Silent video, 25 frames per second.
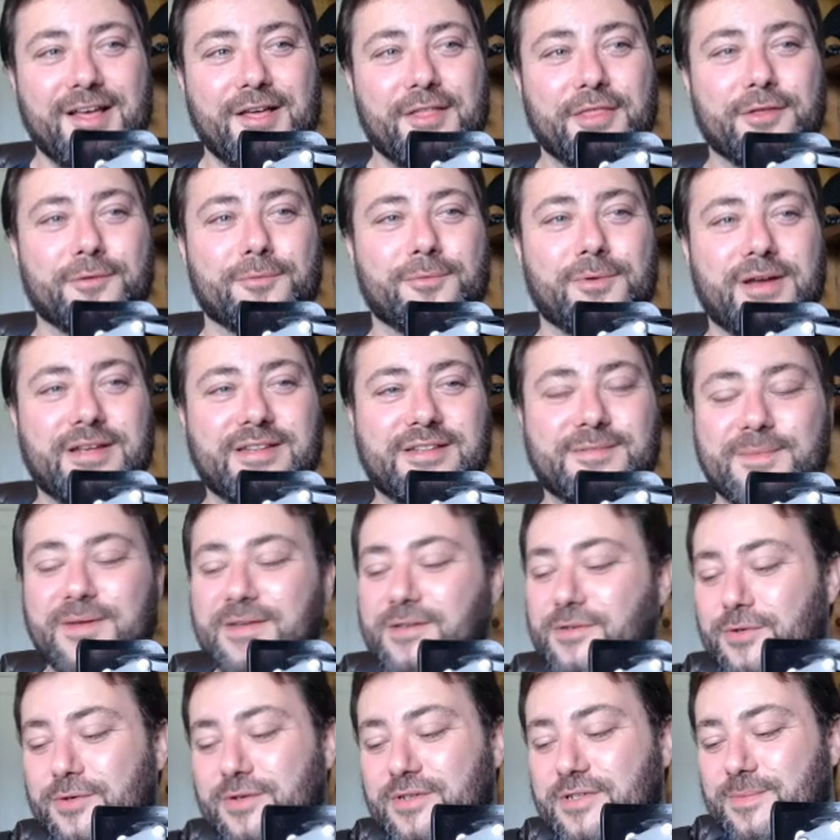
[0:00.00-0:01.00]
The right to make
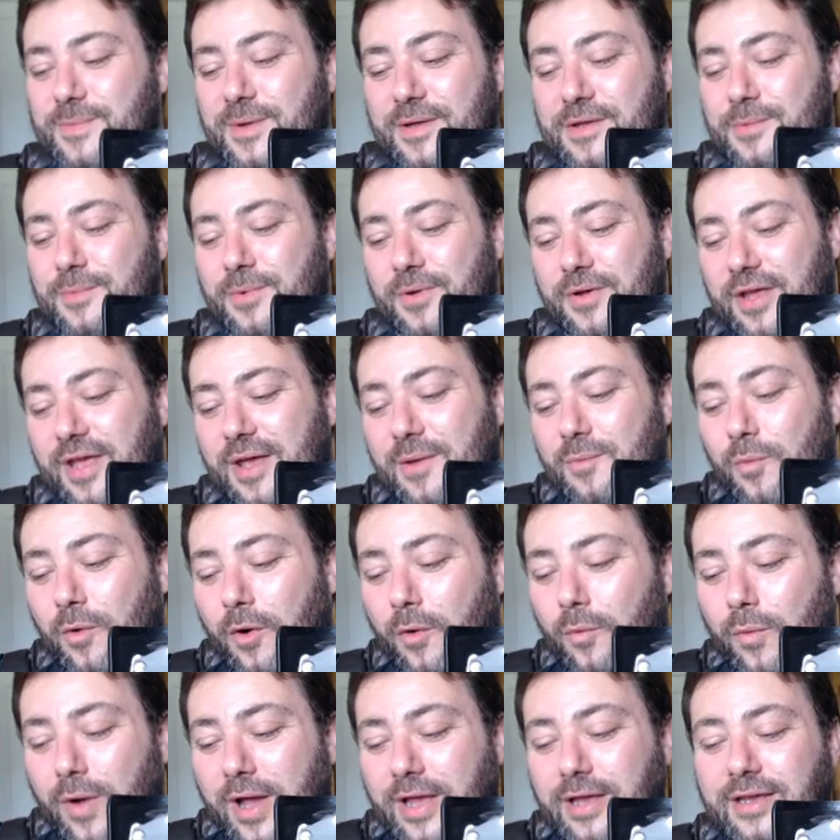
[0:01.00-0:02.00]
choices about your body. In
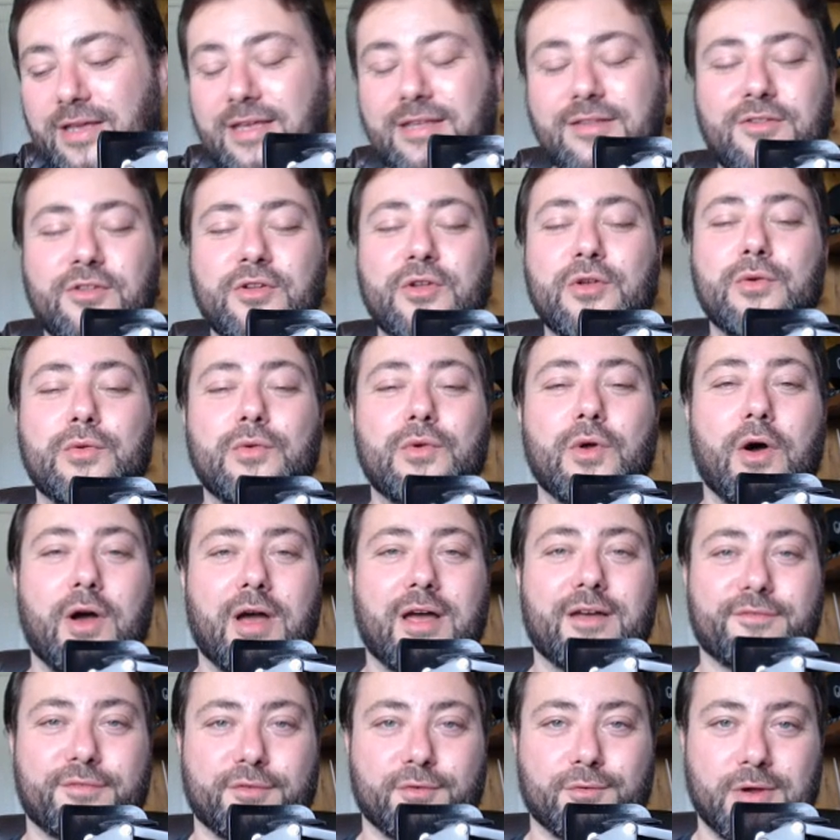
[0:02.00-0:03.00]
what way do you not
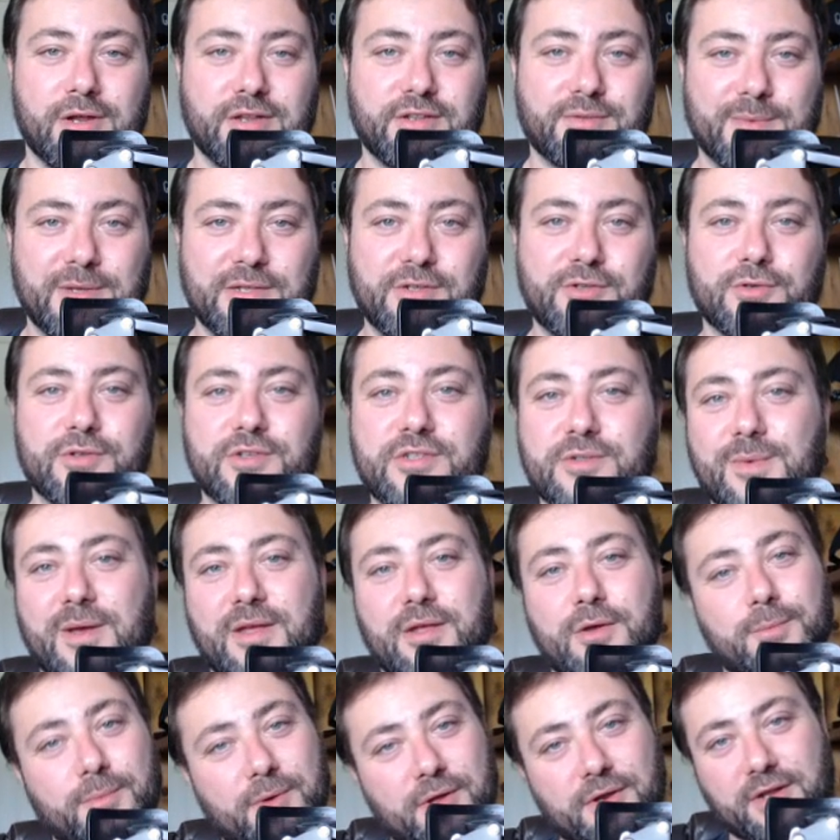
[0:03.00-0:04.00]
have the right to make choices about
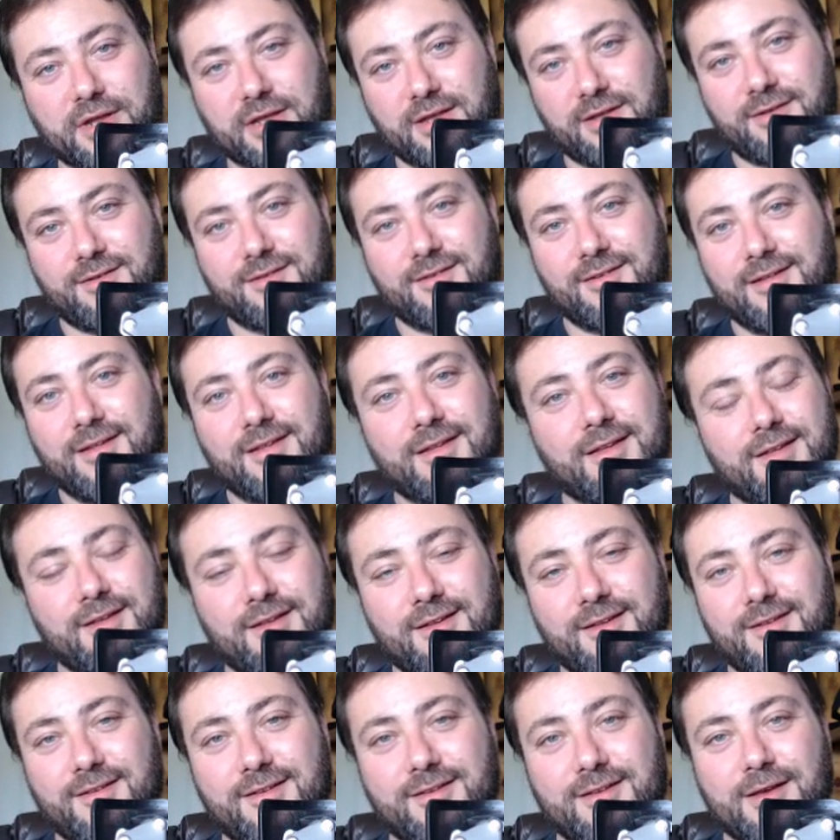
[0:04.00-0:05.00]
your body?
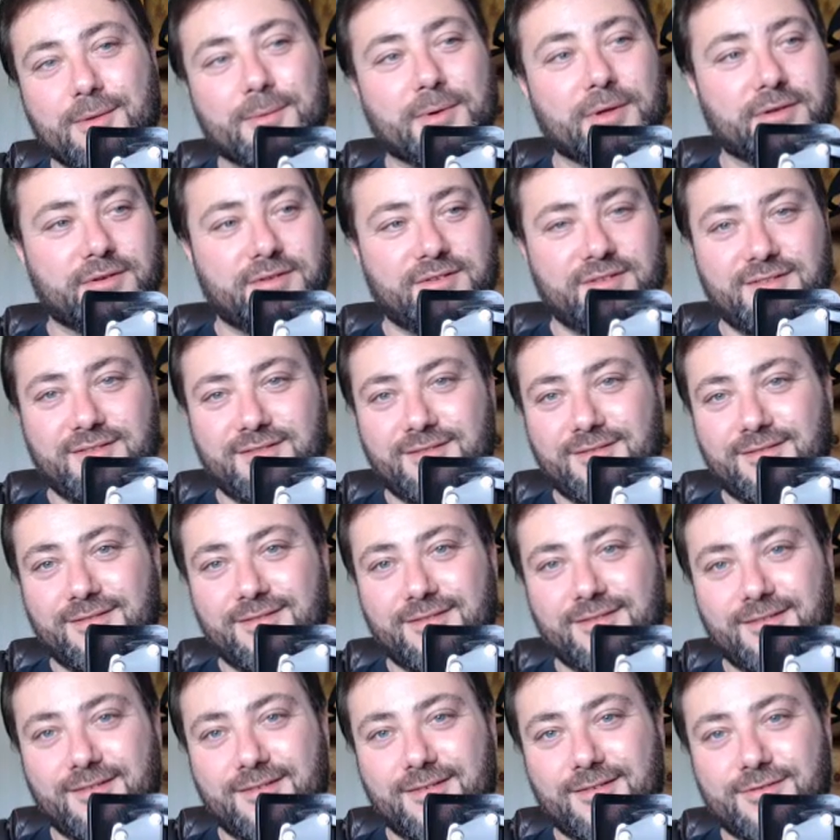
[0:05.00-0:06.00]
Come on.
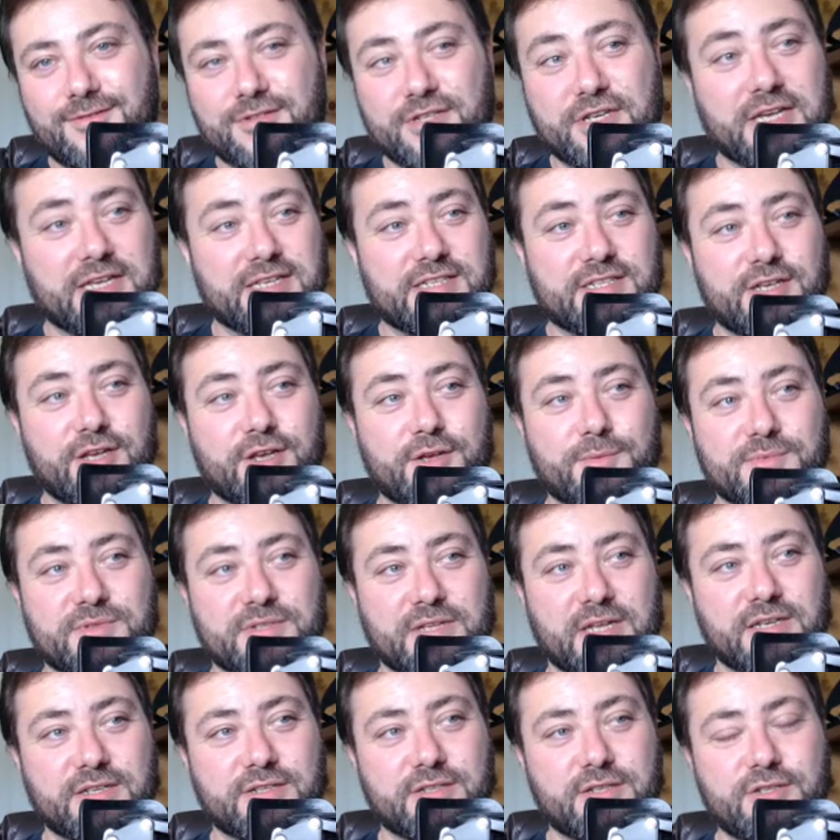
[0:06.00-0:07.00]
Did you get
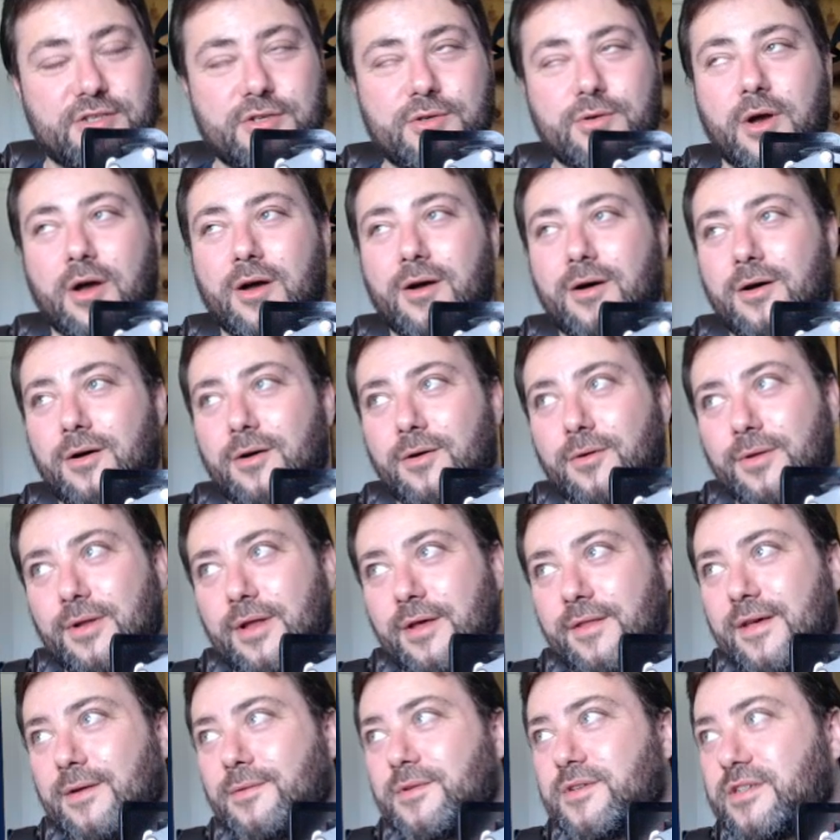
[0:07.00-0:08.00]
circumcised, did you? Oh,
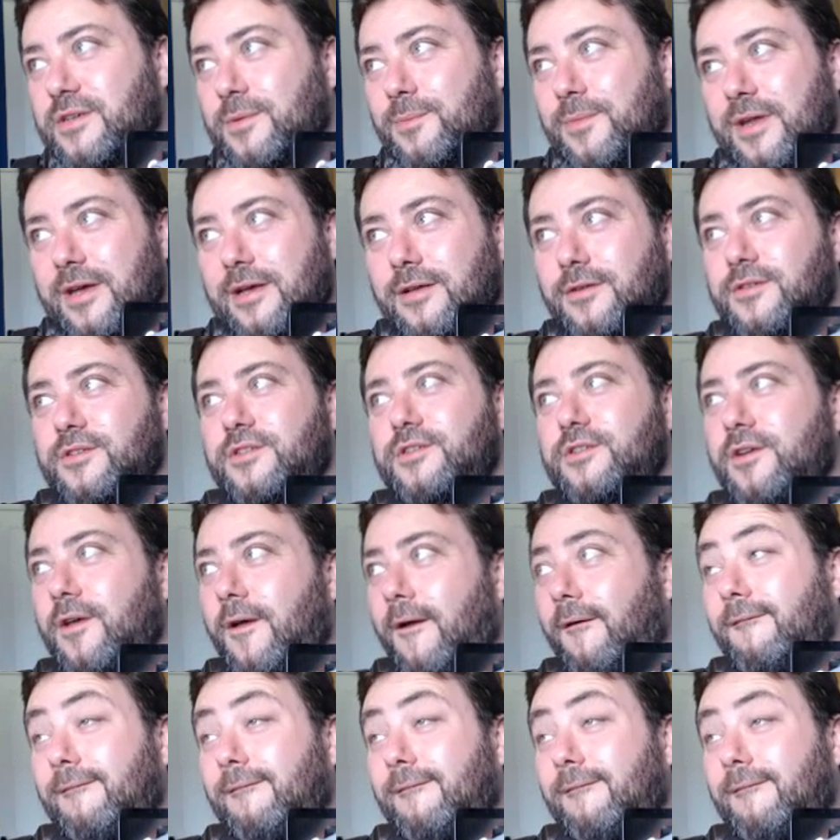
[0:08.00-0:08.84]
no, that was someone else.